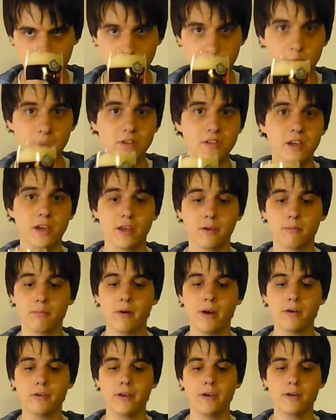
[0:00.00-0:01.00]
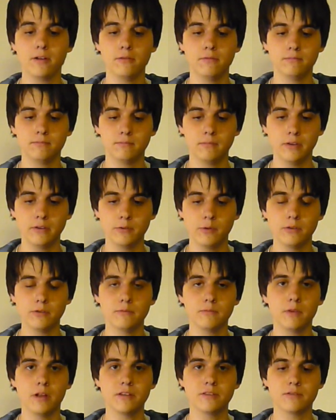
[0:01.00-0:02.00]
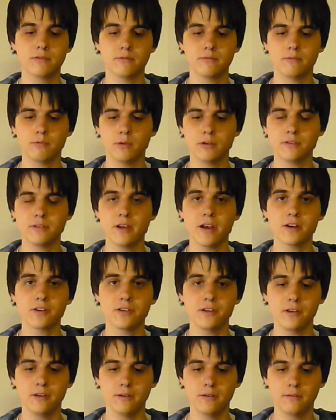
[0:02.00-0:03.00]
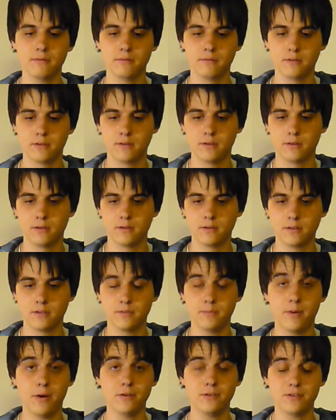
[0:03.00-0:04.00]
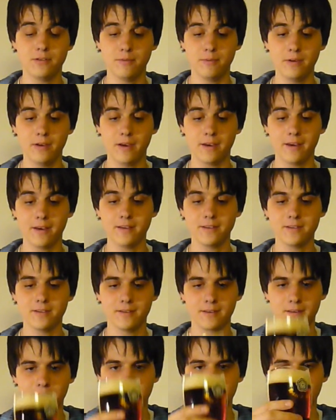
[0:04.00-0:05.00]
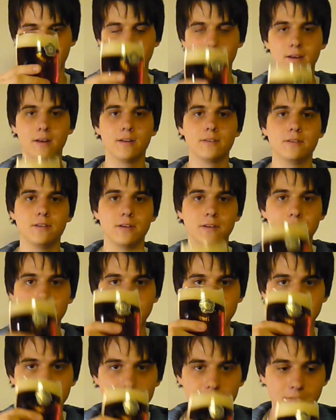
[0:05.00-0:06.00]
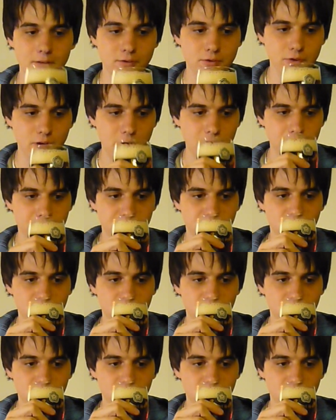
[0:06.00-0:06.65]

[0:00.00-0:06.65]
Smells like a brown ale, and that's what it's actually supposed to be, I guess. Cheers, let's give it a try.